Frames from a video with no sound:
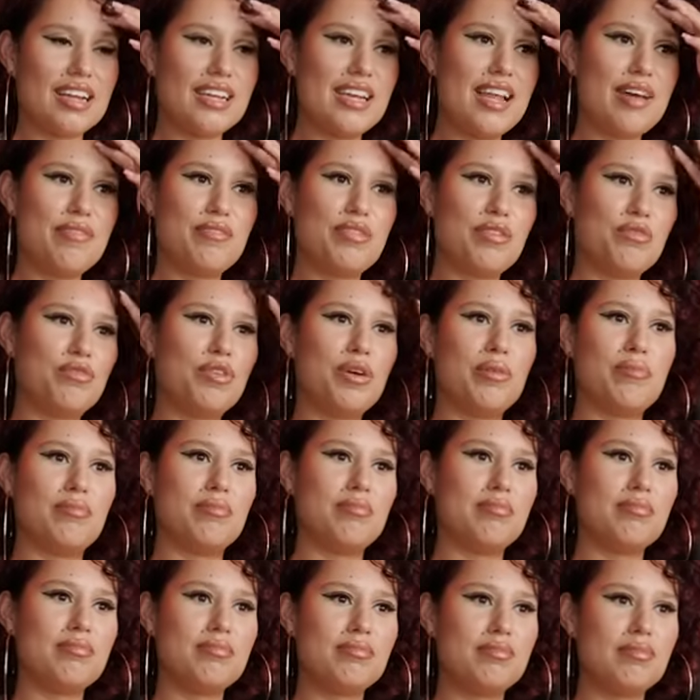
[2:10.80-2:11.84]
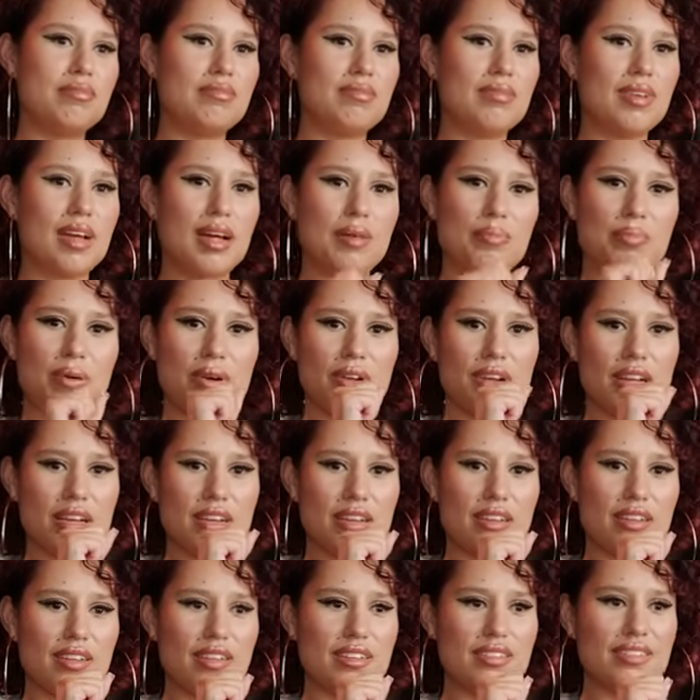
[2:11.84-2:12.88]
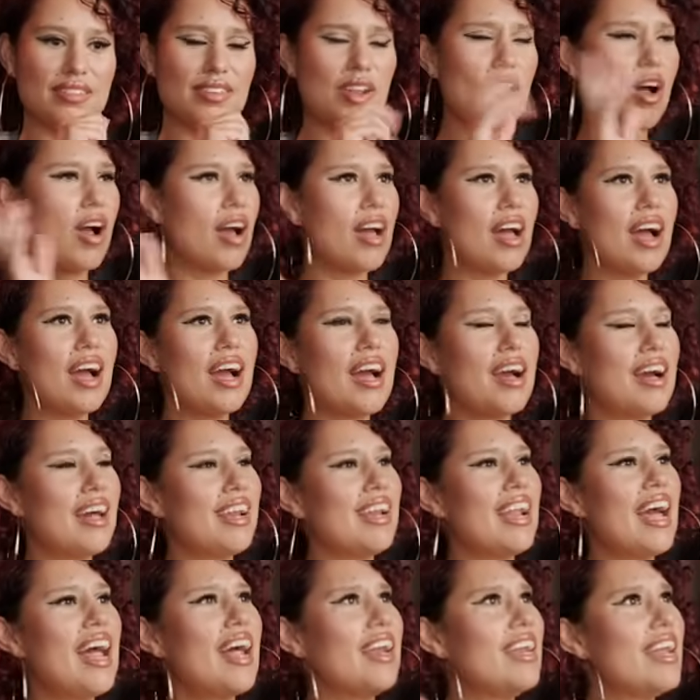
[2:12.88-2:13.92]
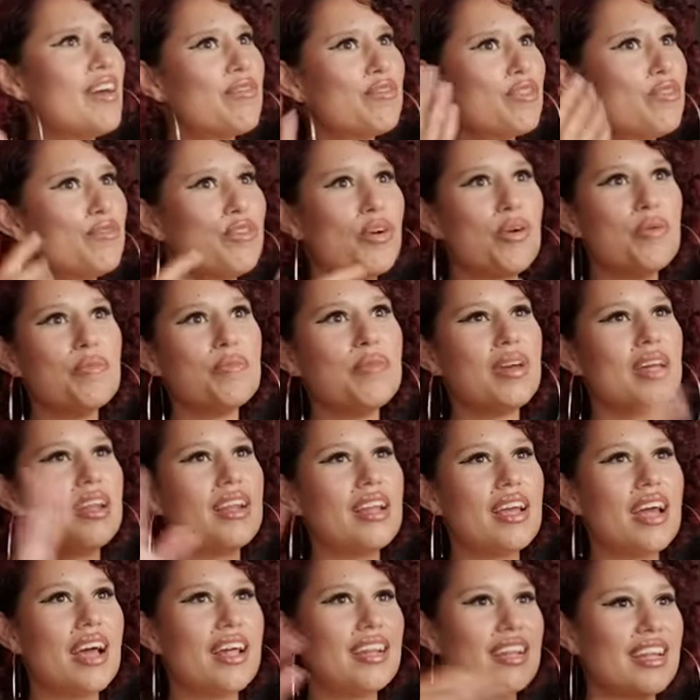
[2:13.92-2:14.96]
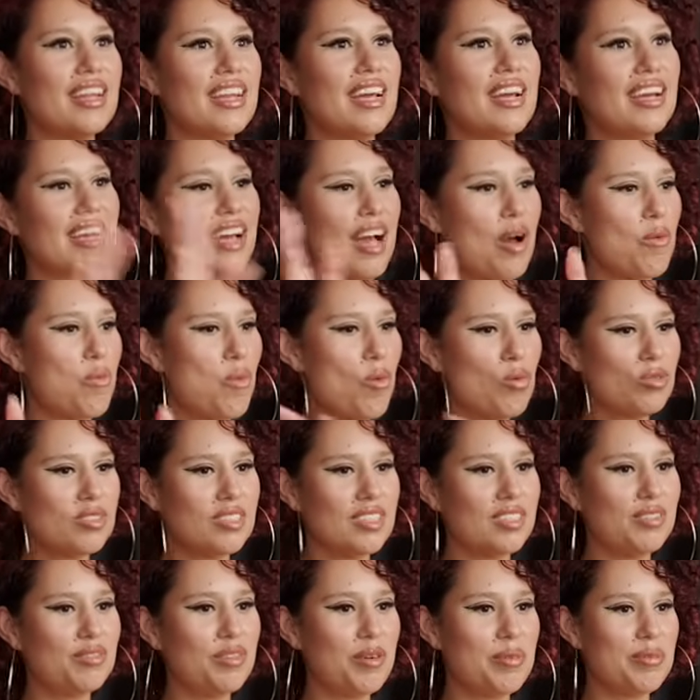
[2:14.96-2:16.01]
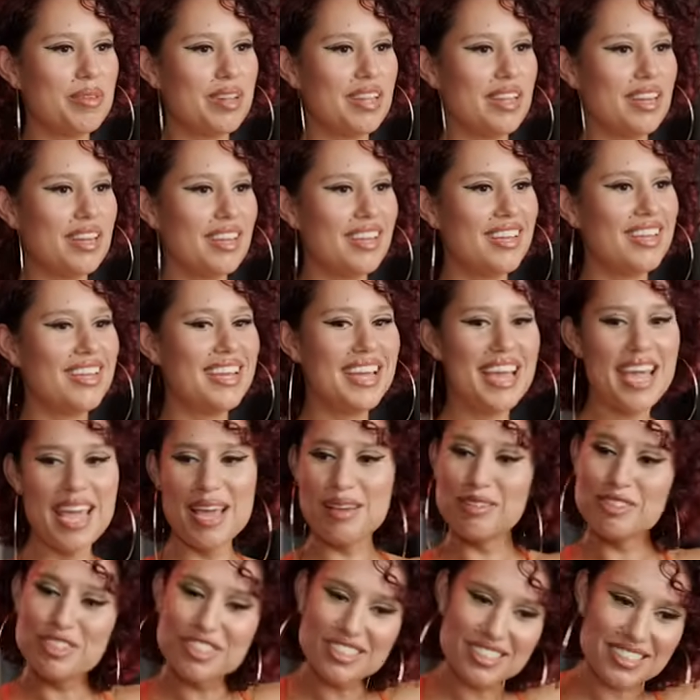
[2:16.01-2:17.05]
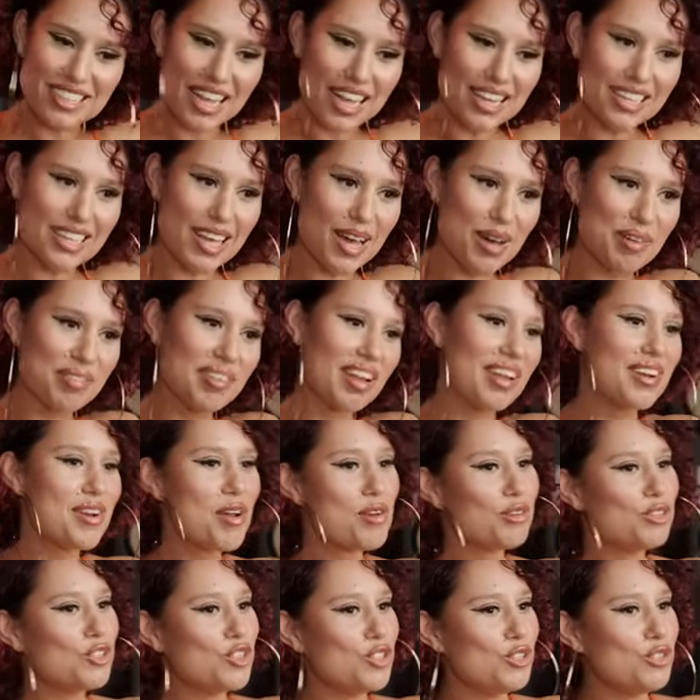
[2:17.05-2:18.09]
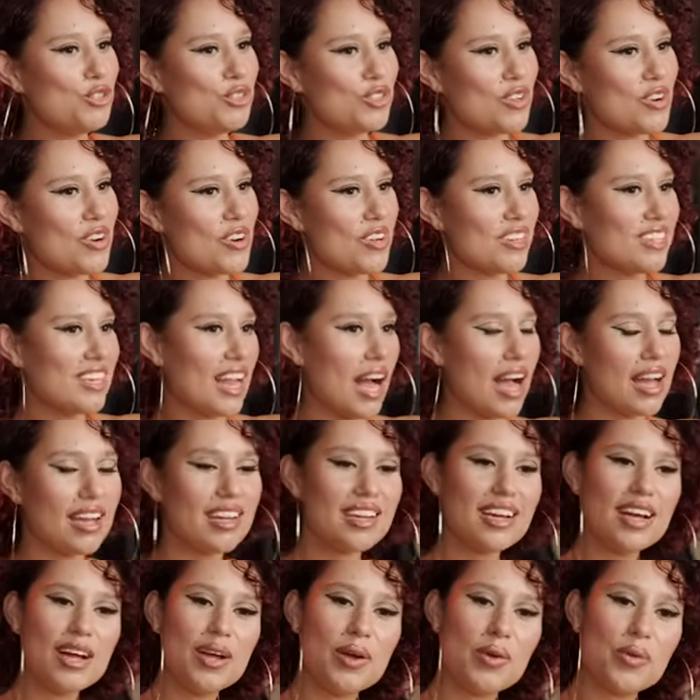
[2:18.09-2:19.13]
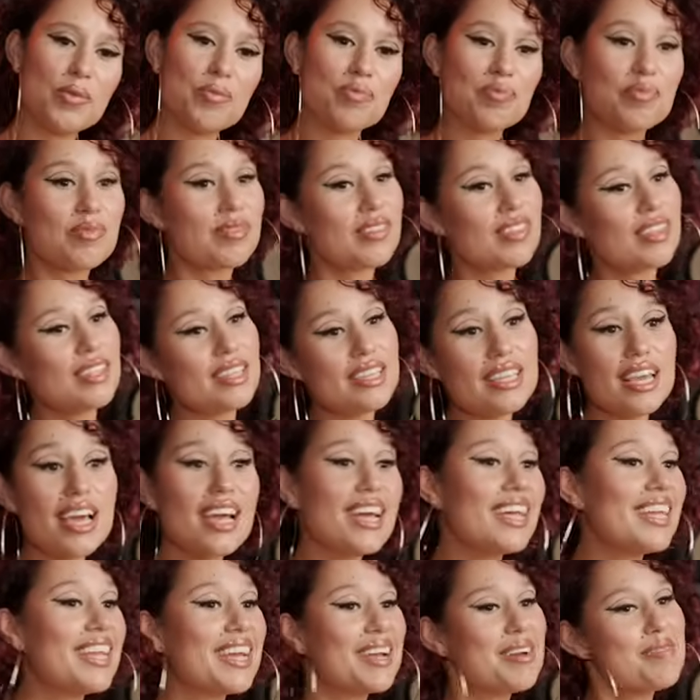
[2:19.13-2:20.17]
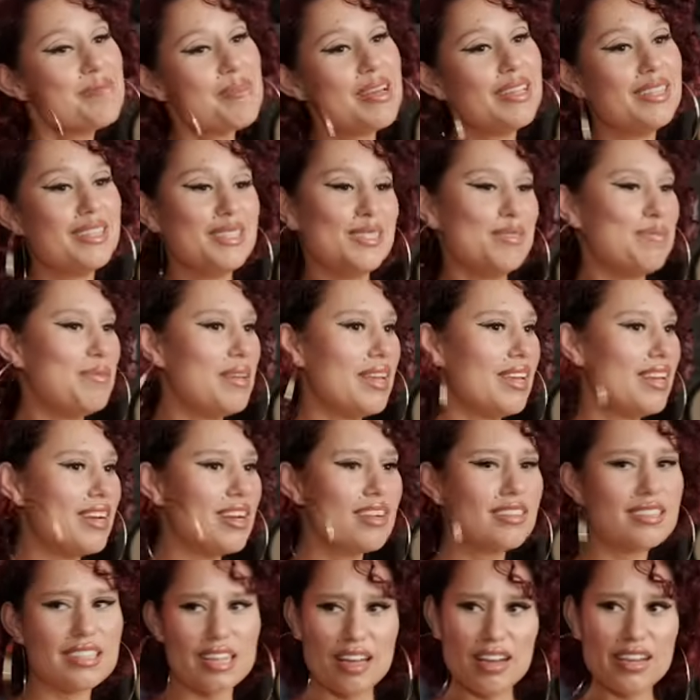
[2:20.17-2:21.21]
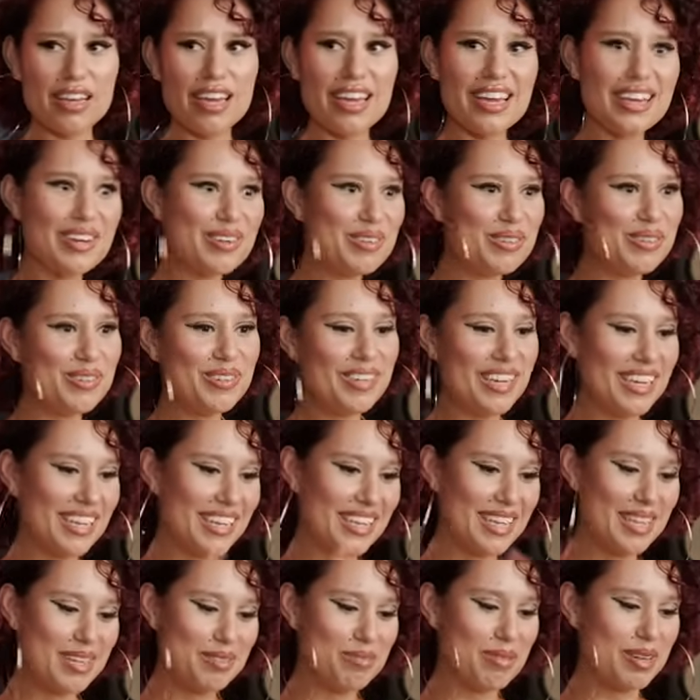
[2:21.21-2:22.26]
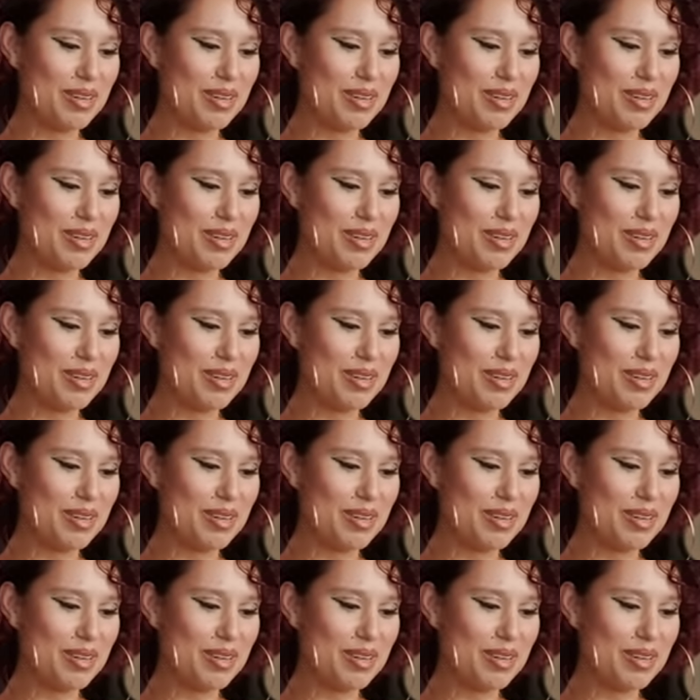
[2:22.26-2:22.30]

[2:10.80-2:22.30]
I'd left the room I put like a no. I I left the room and, and then I, I walked in the room and then he was just sat there with like no shoes on, like yeah, like I made the speed, And I was like, okay, cool. Like, you